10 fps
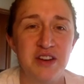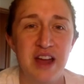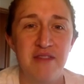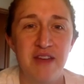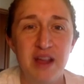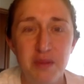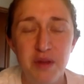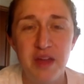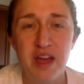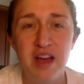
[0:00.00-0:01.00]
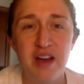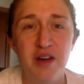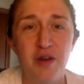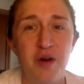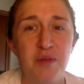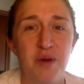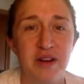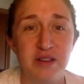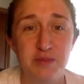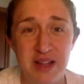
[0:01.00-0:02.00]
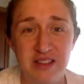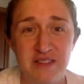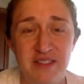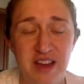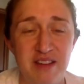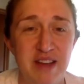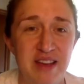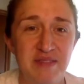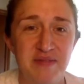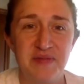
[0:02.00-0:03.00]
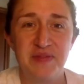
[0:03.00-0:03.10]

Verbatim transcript: not available there or more expensive there, right?